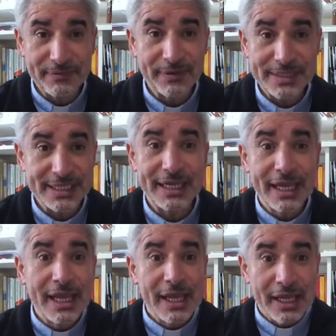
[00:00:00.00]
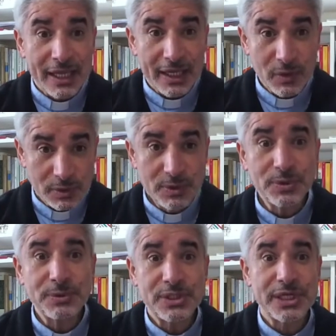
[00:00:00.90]
for, say, could
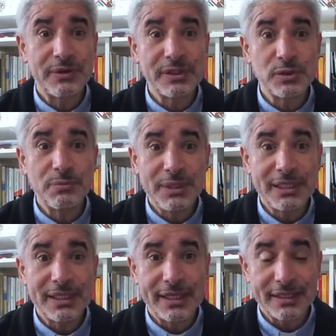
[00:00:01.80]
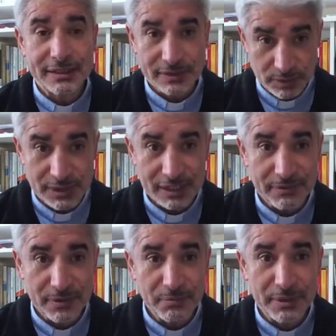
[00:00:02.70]
you share to me your
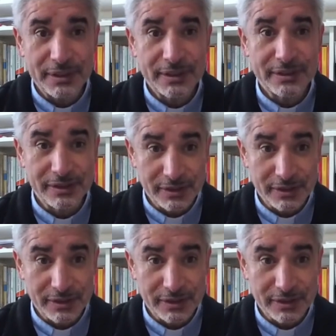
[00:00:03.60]
telephone number?